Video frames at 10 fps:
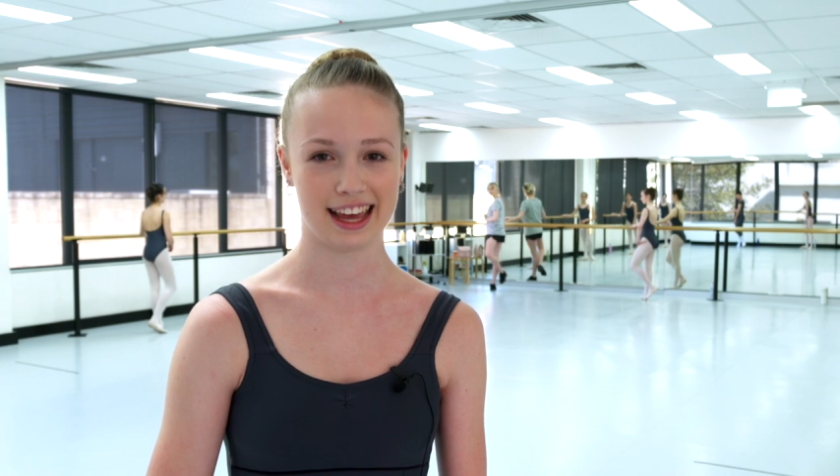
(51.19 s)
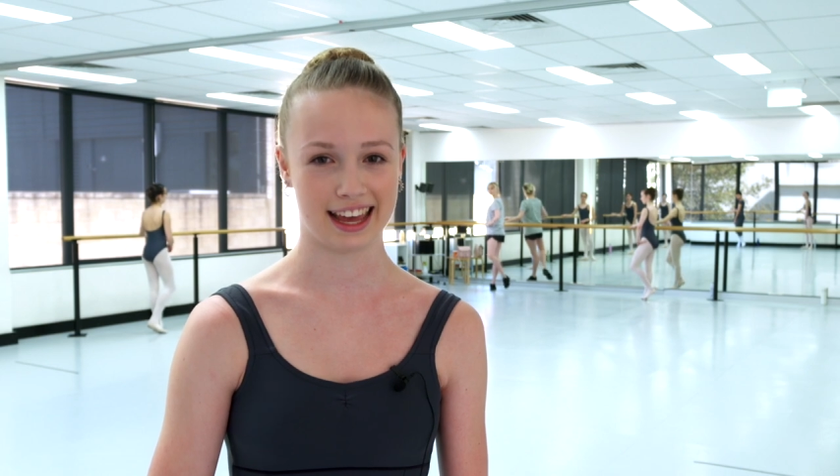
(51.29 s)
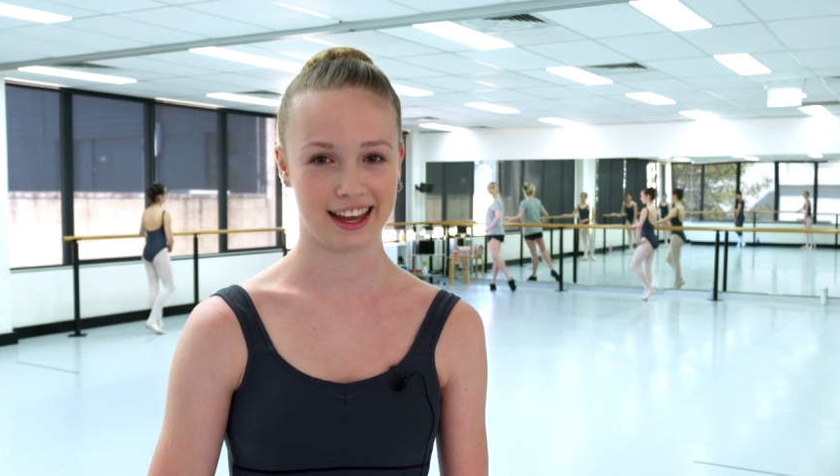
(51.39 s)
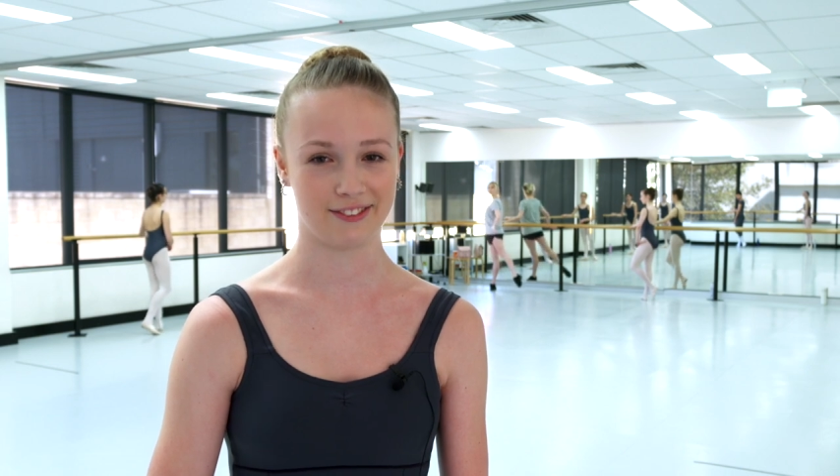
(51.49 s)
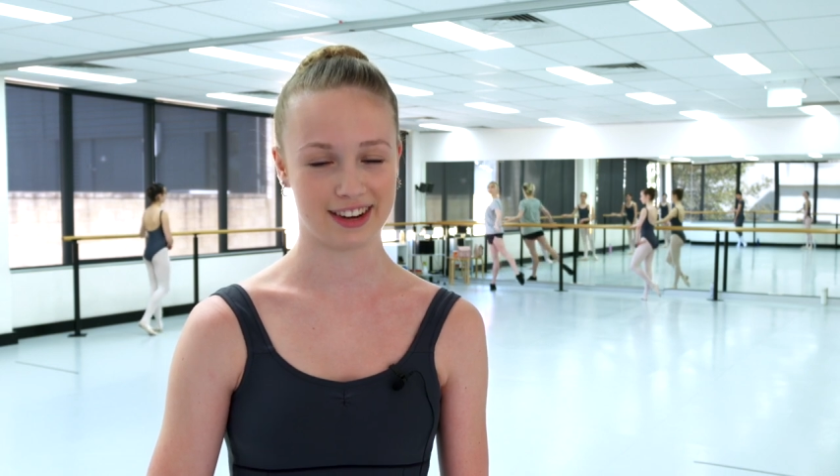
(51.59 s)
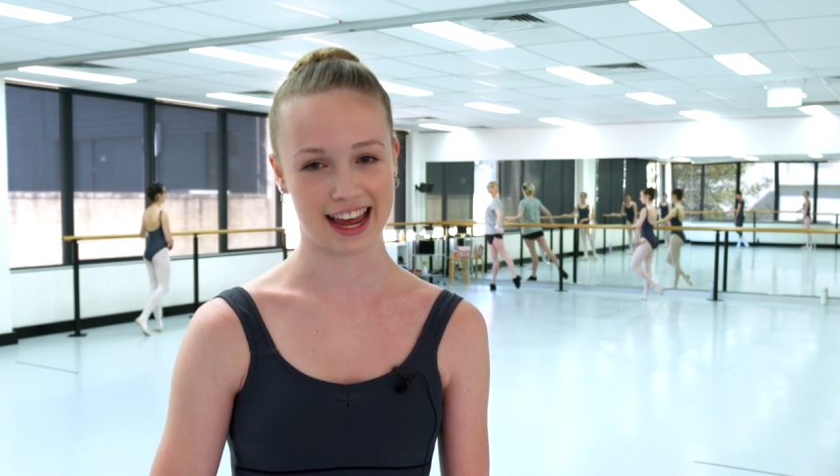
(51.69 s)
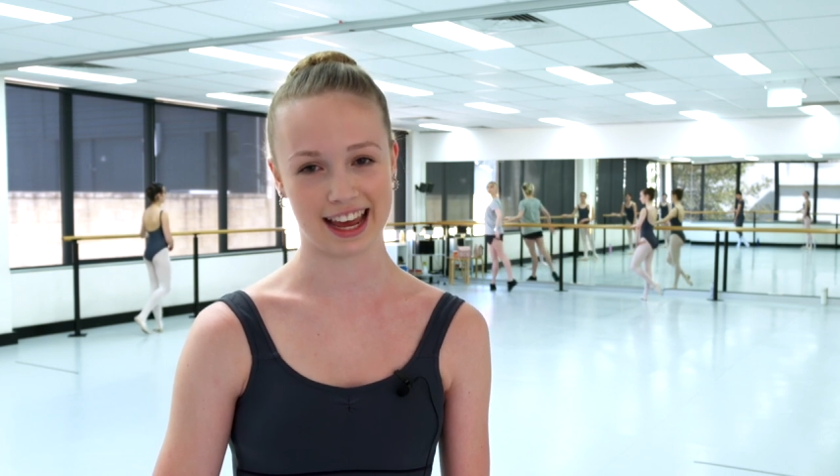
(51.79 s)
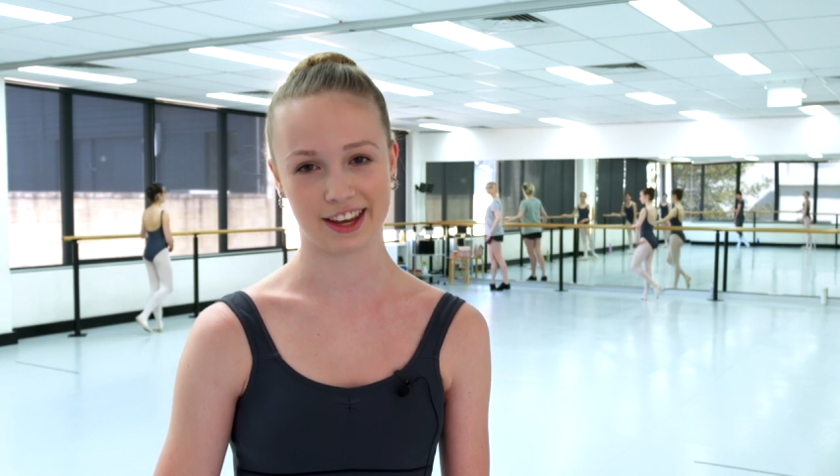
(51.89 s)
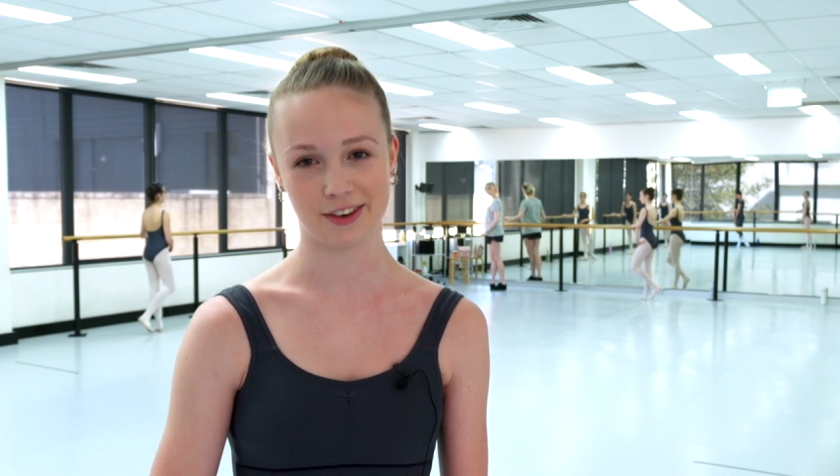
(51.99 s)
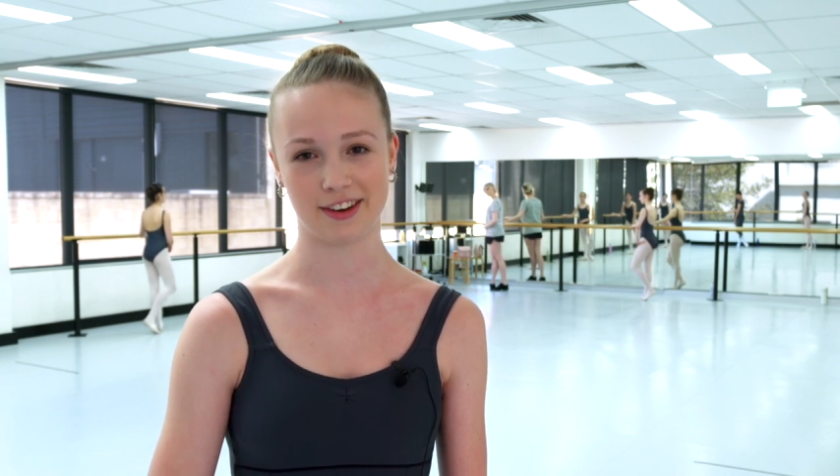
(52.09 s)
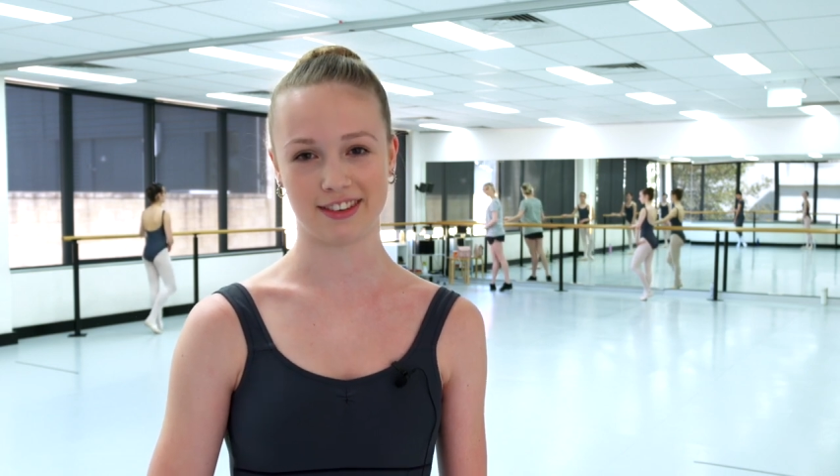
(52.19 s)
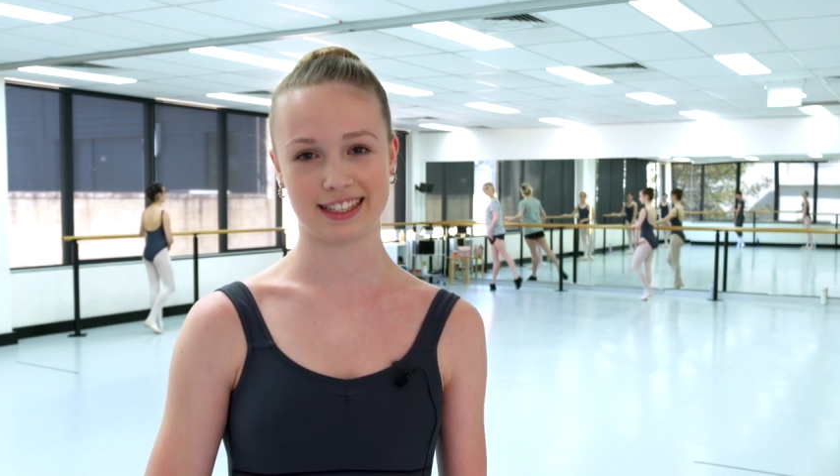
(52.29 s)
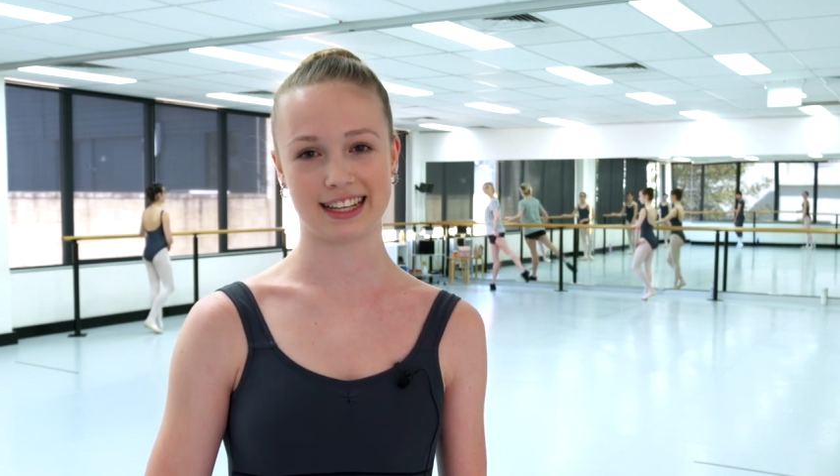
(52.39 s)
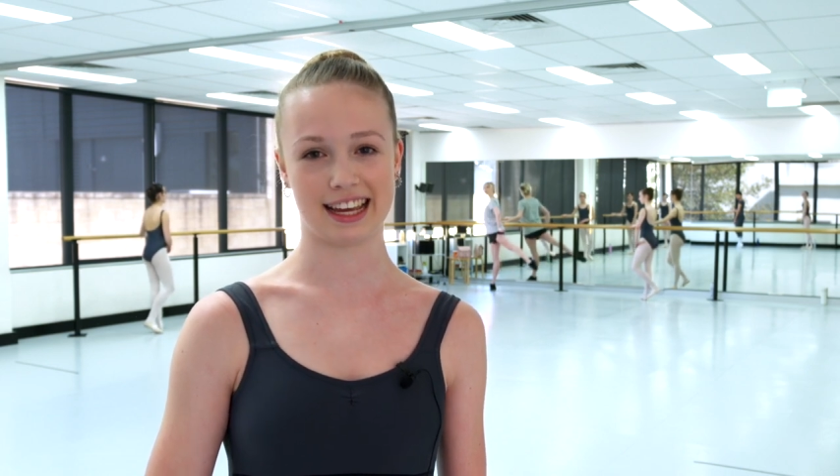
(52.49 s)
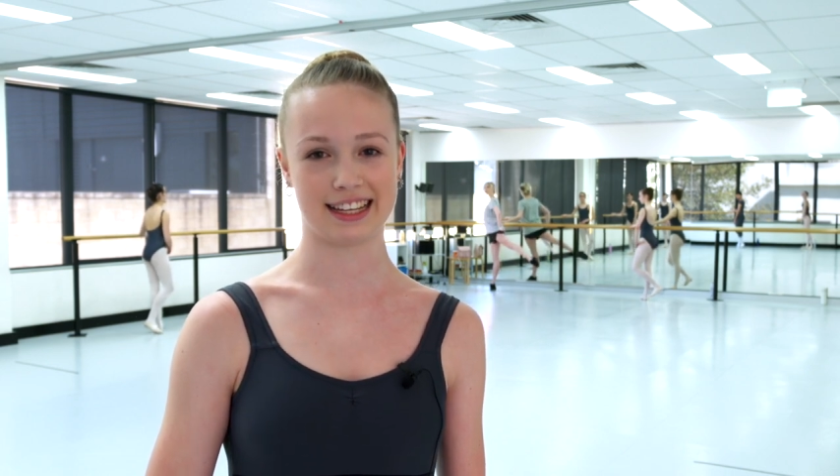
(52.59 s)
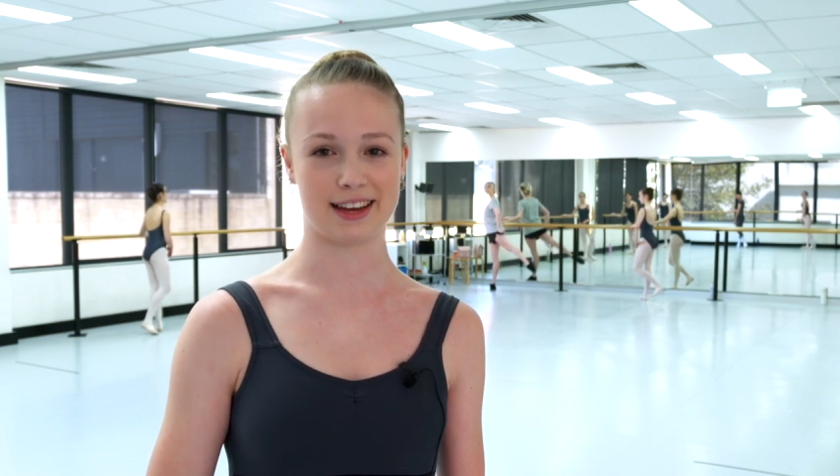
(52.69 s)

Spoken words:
and when I go overseas,